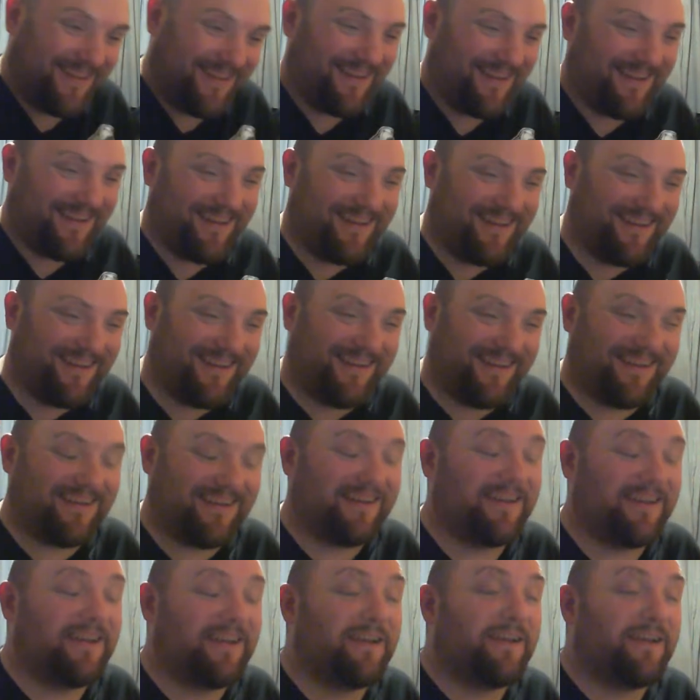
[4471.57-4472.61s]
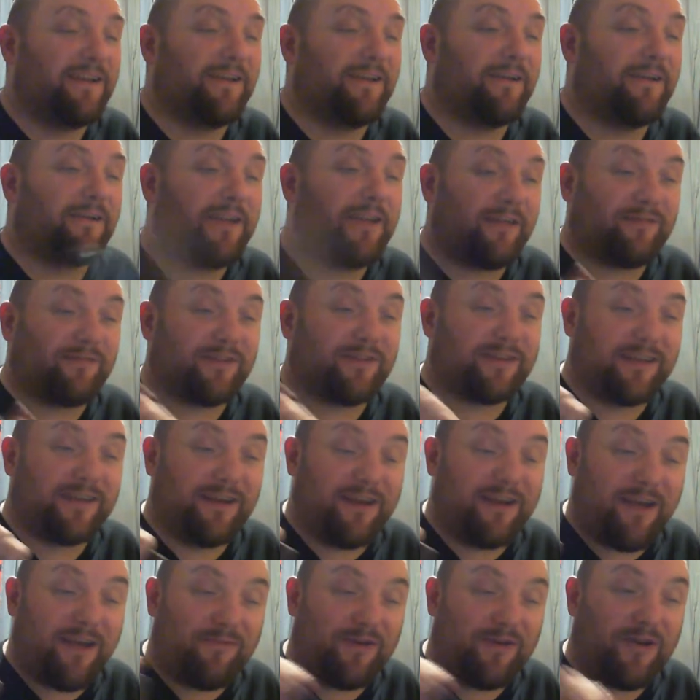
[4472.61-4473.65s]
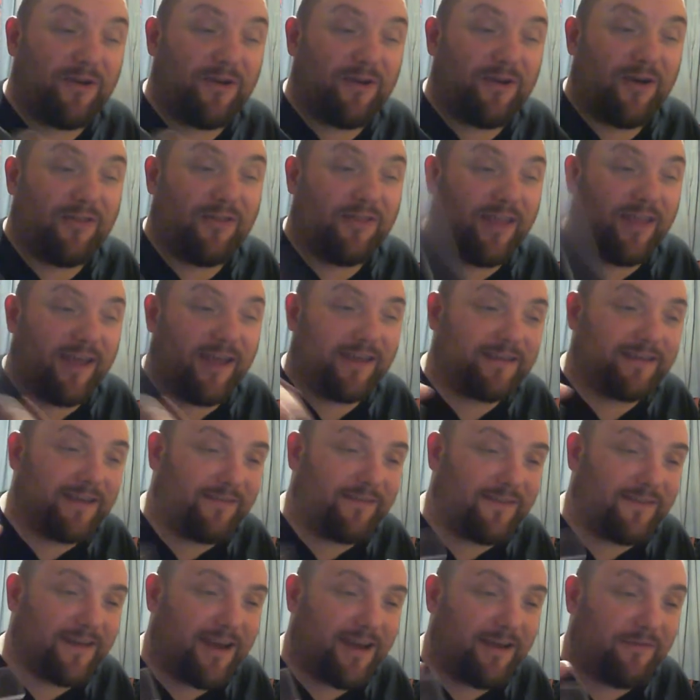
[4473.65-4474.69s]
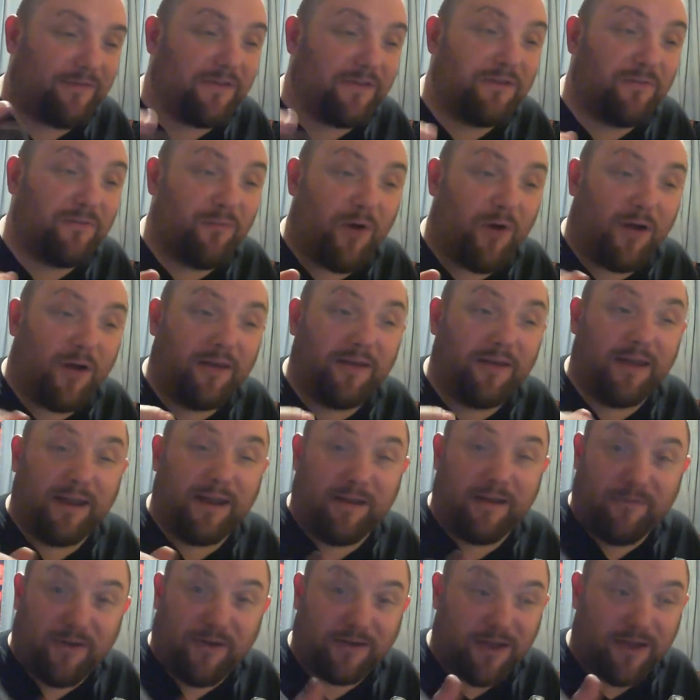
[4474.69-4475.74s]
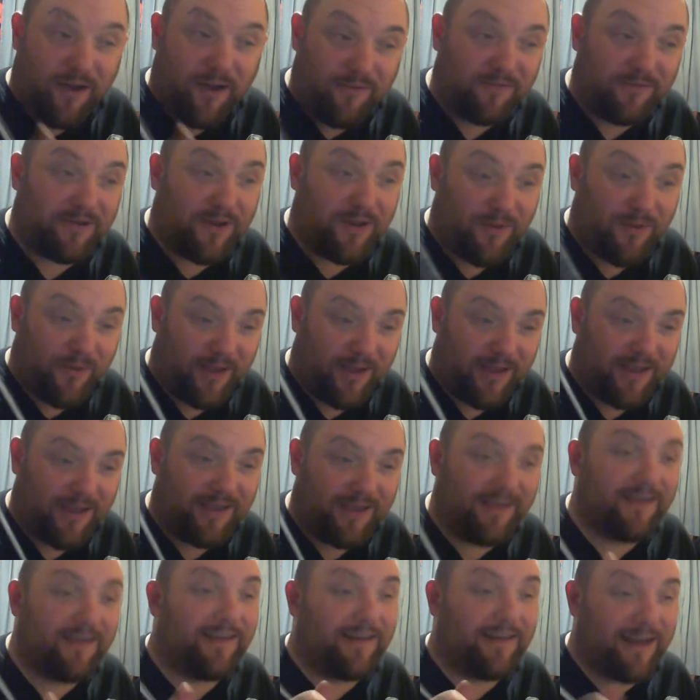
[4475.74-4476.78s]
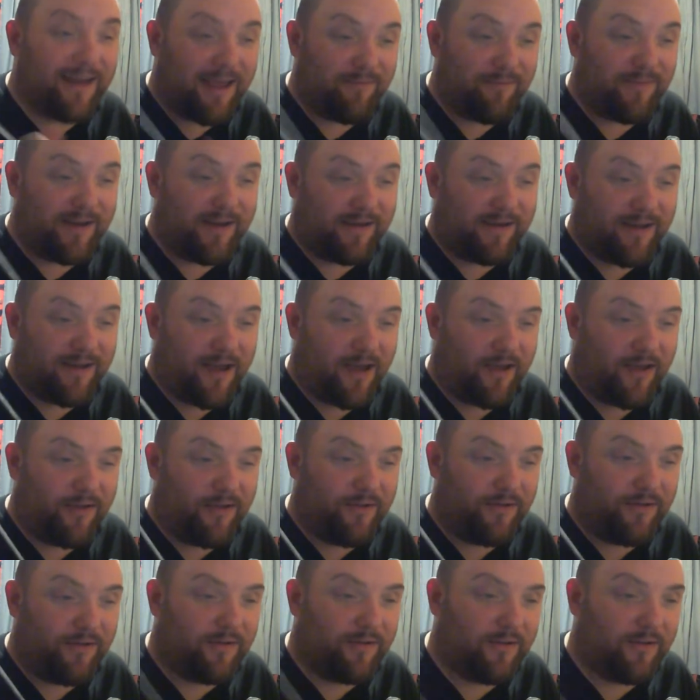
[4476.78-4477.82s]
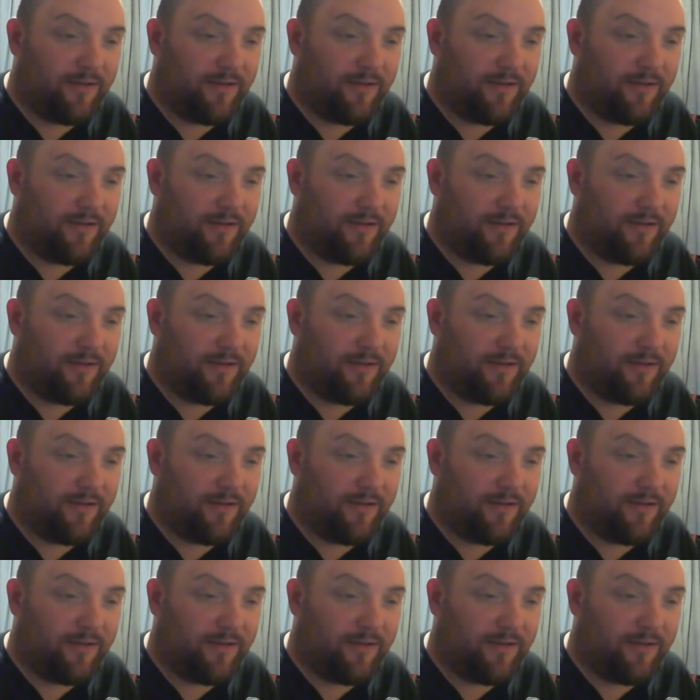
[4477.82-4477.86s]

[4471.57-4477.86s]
You have to sit, have a look on there, see if there's anything you want. And if I don't do it, let me know.